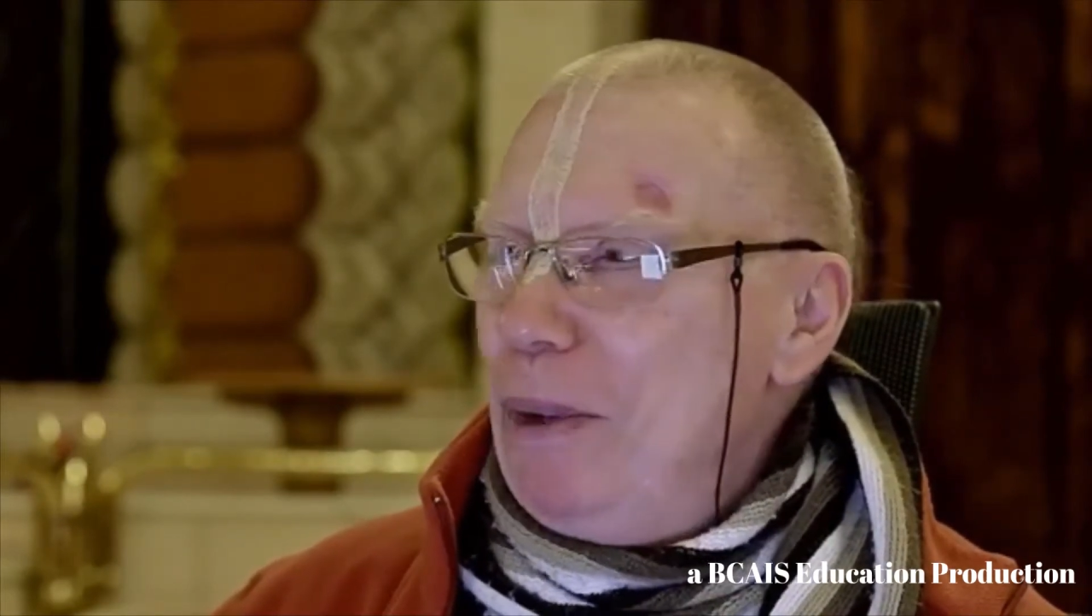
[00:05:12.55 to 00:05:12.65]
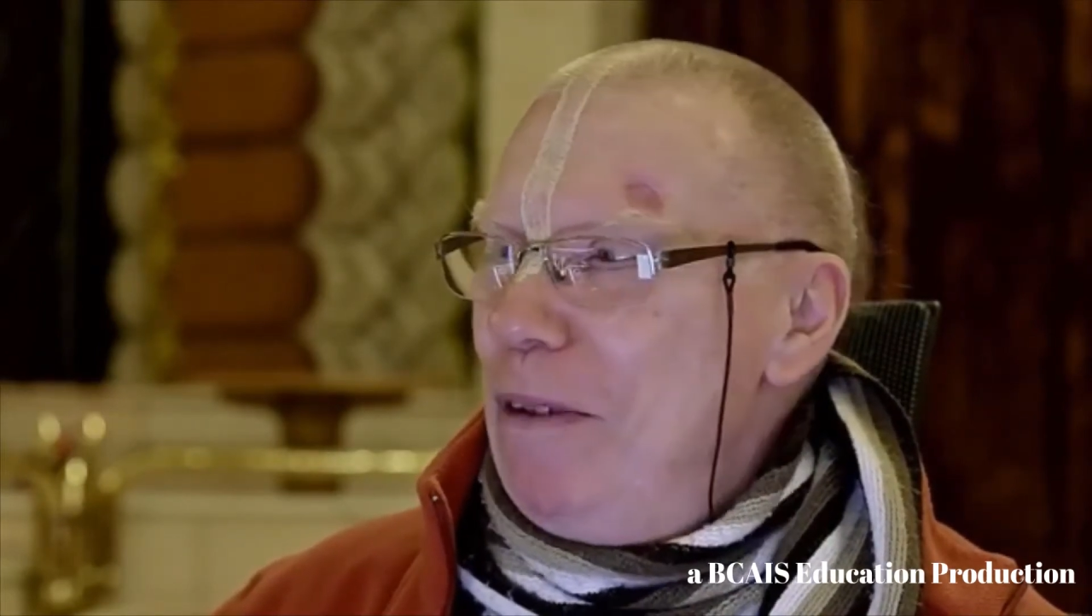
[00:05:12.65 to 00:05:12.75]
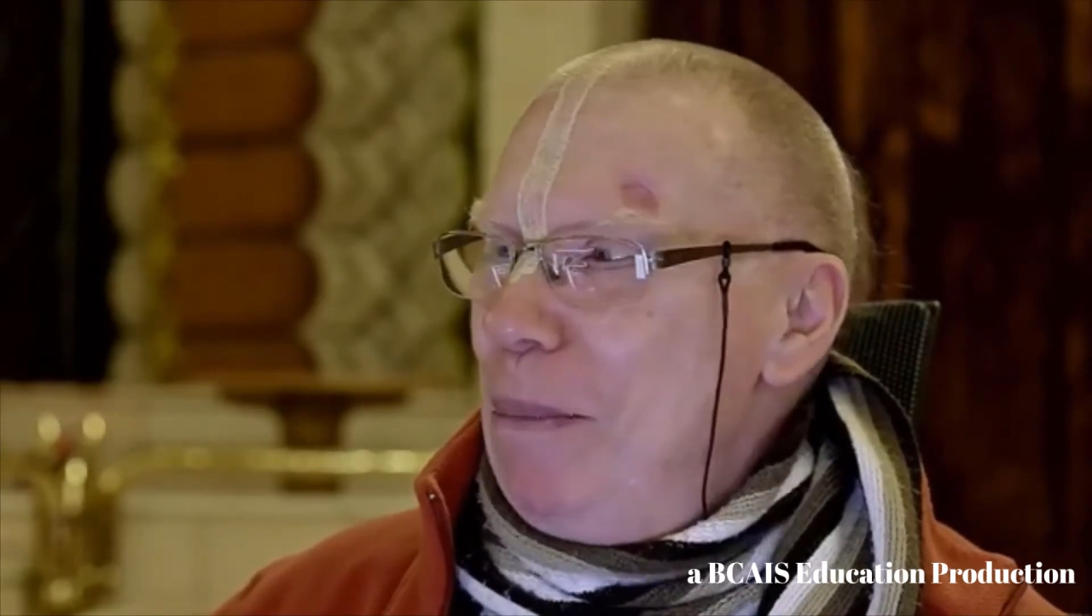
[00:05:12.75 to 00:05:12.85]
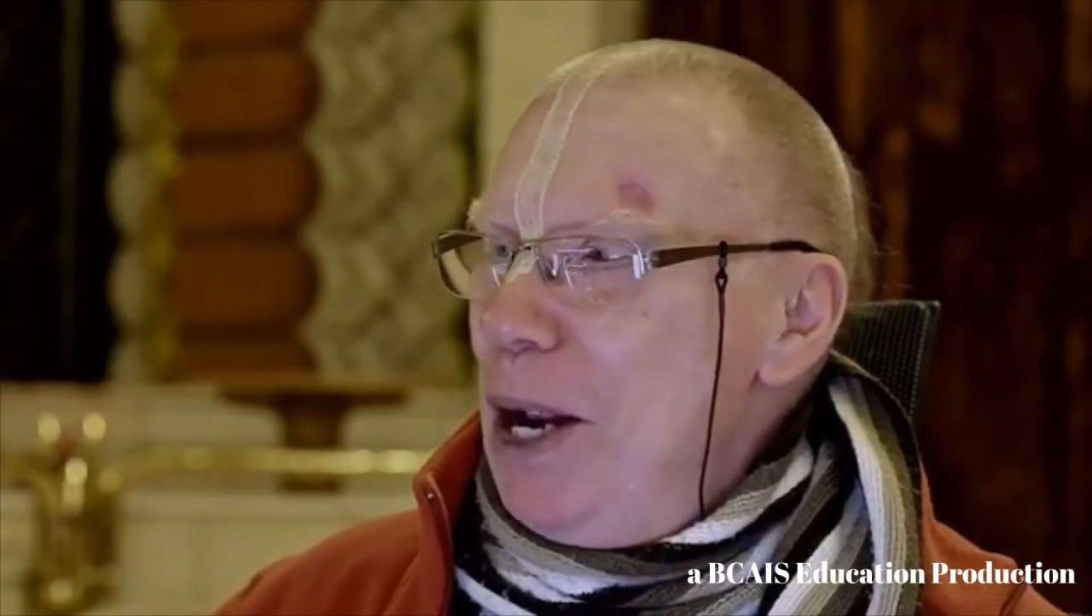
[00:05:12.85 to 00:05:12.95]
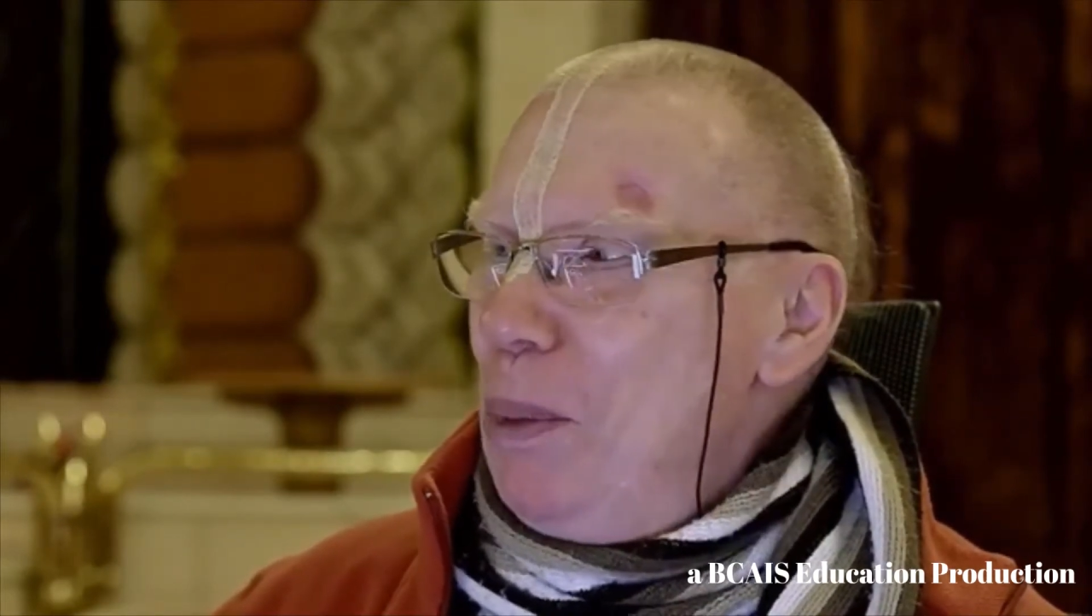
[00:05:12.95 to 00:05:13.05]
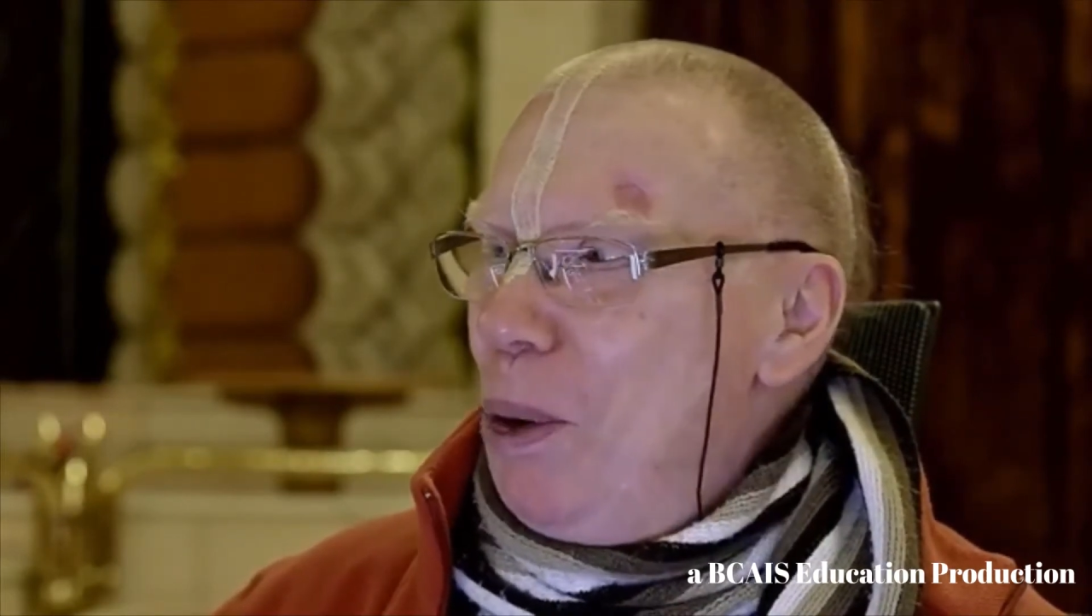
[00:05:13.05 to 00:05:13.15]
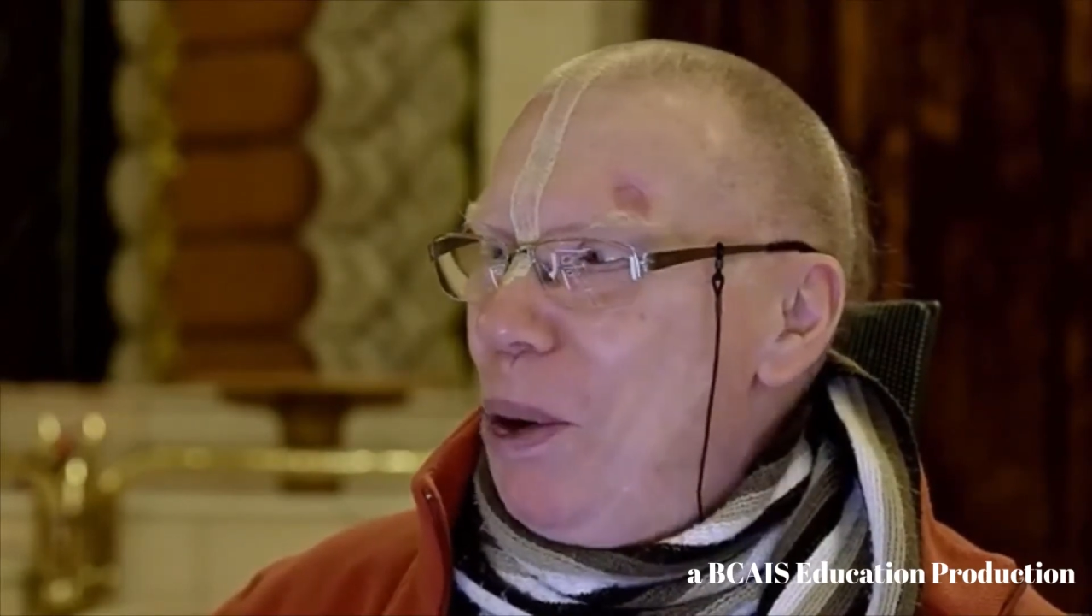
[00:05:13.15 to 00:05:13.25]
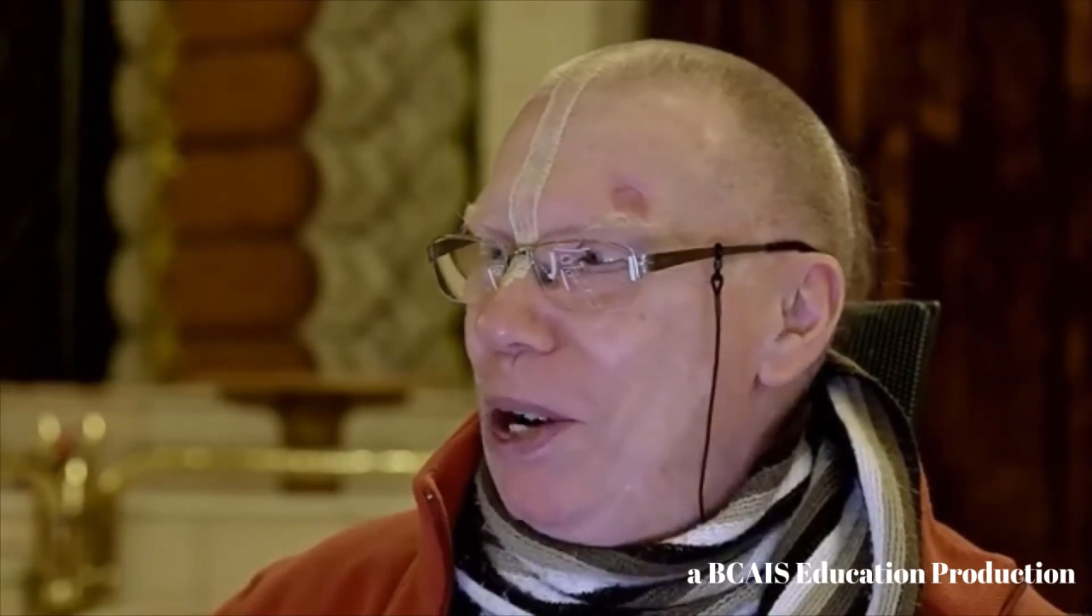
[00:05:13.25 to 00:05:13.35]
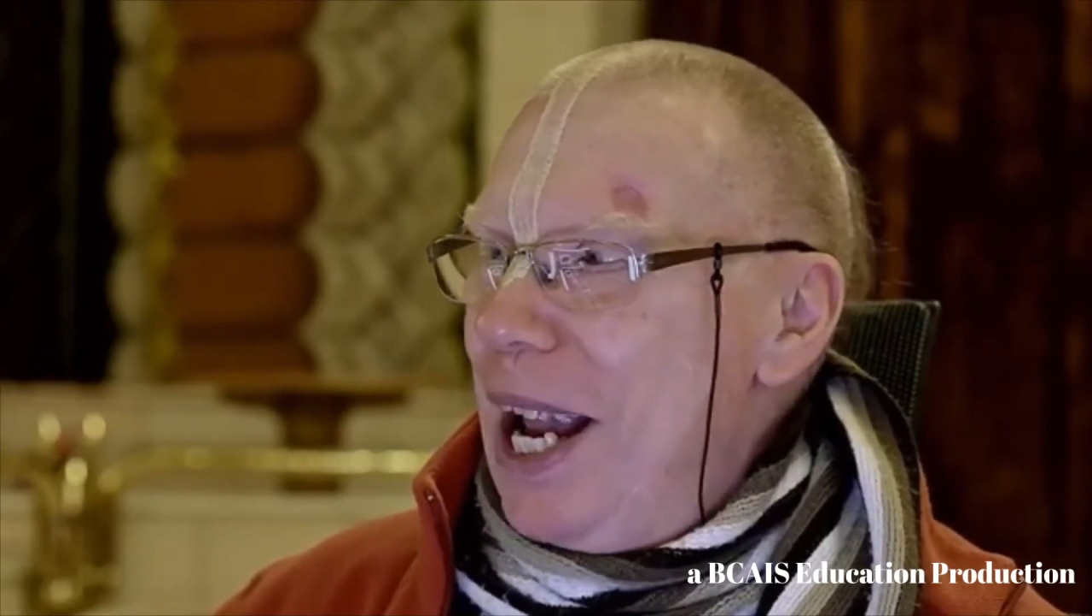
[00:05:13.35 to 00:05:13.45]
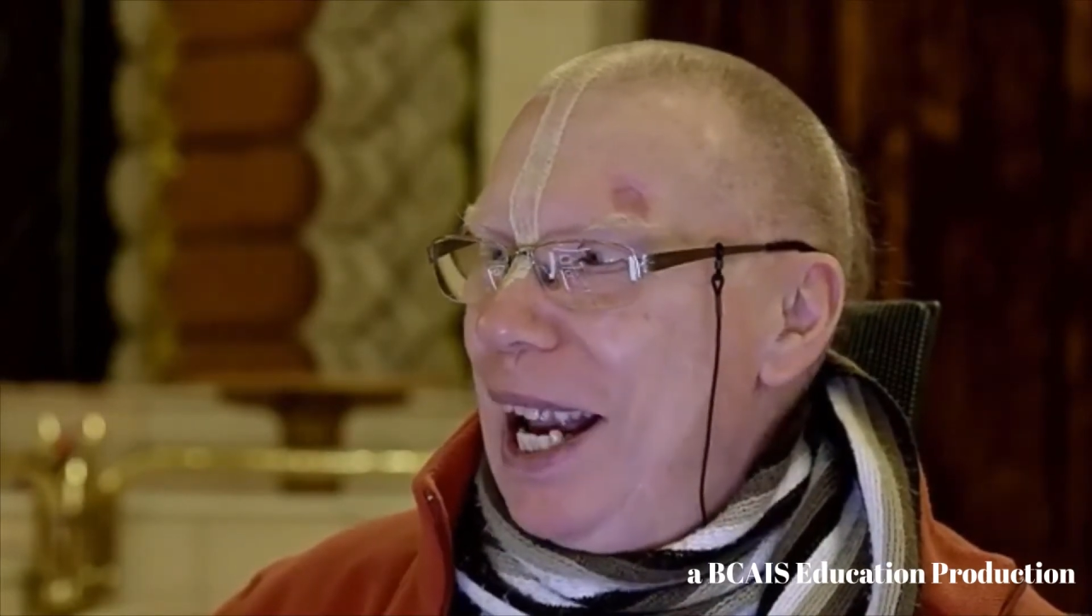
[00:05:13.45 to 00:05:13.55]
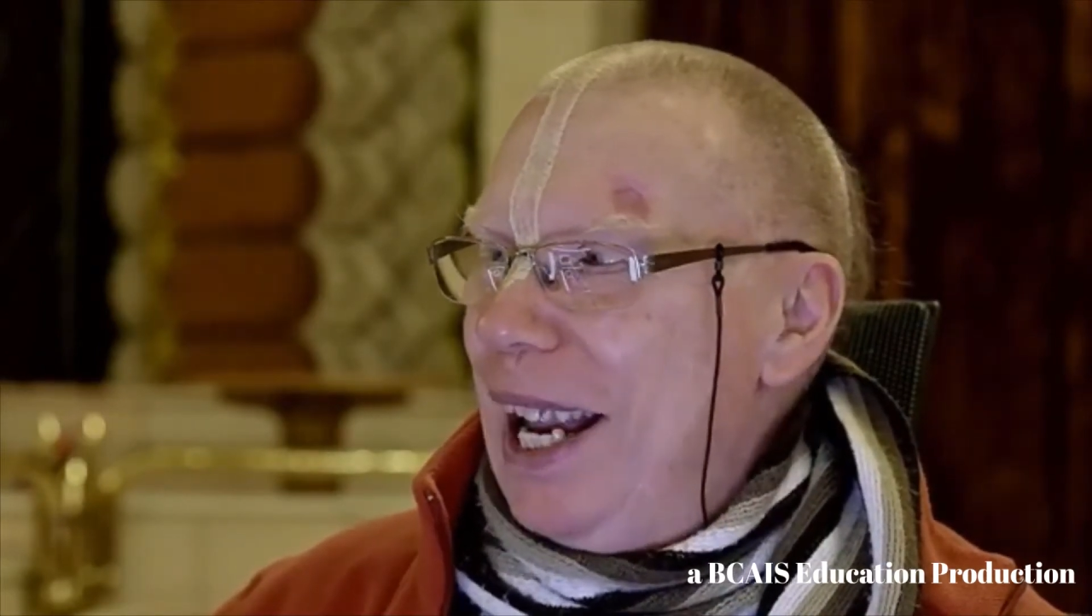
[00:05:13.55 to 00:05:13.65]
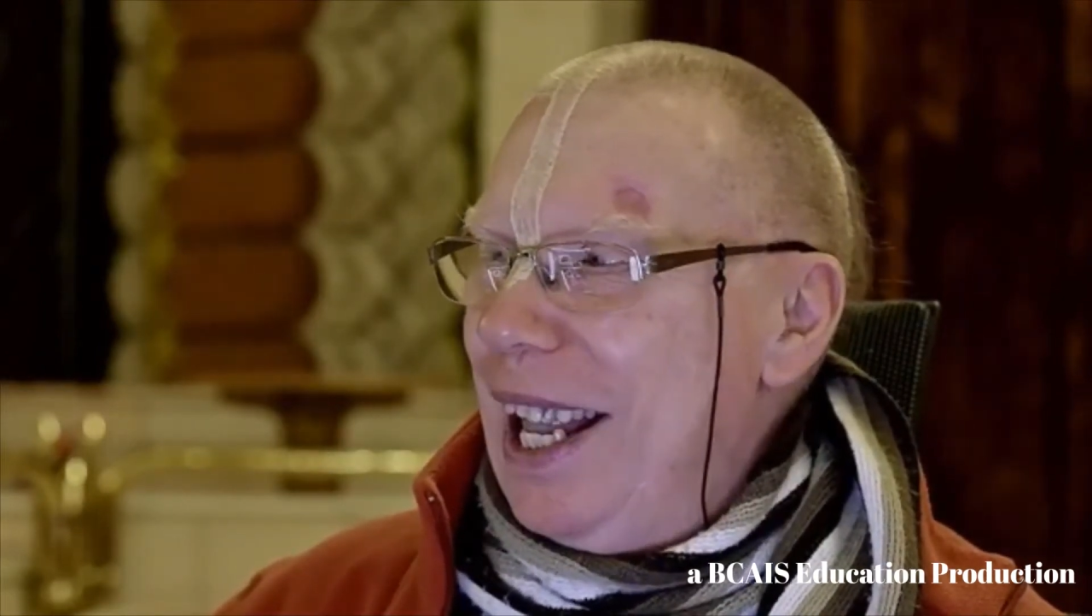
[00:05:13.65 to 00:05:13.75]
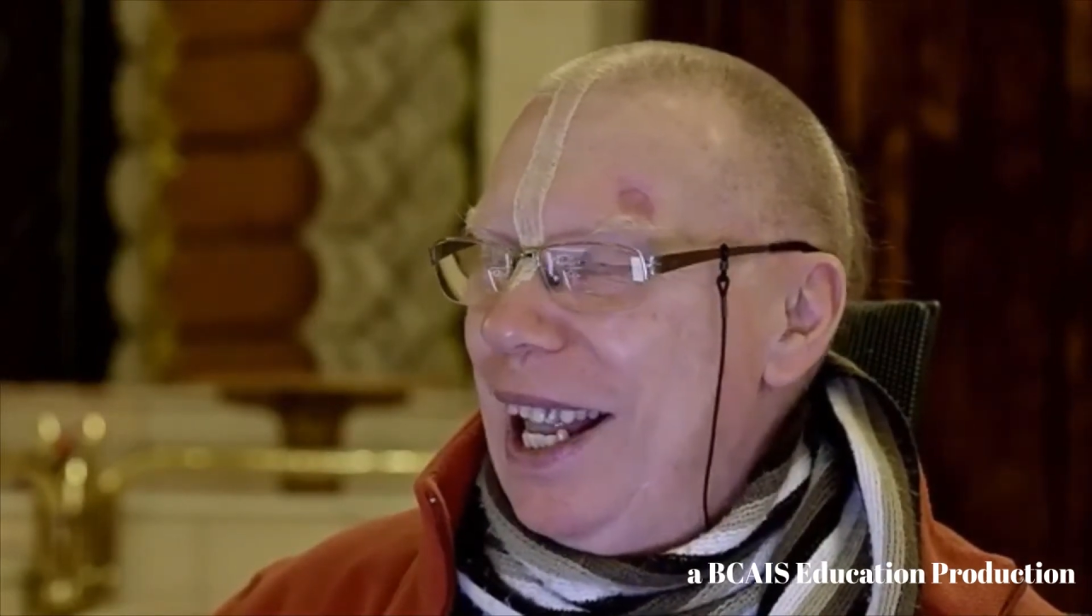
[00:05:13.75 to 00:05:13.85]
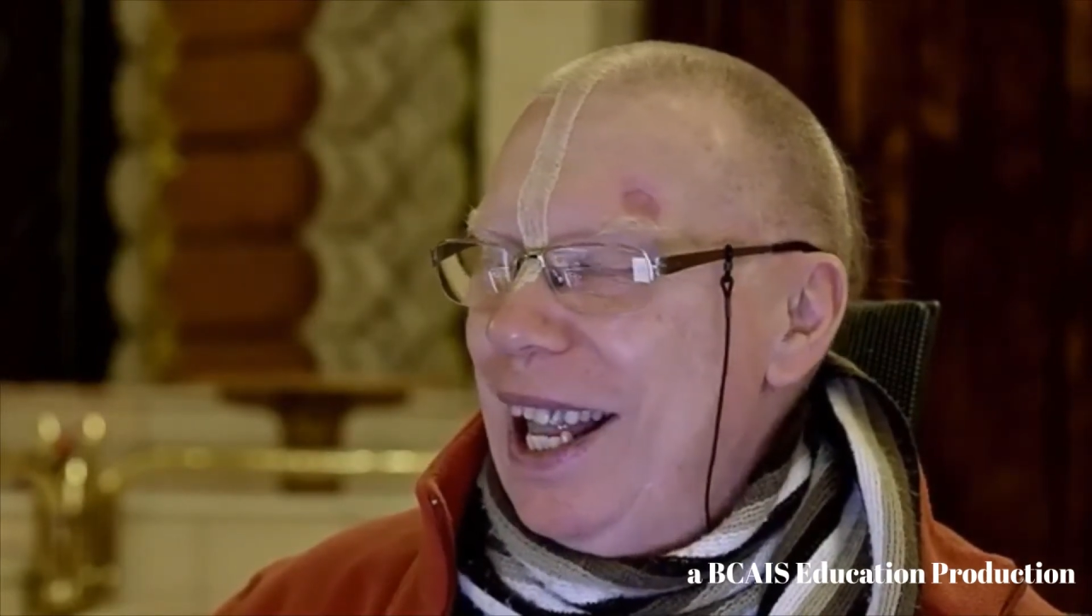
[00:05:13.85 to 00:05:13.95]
we've been walking.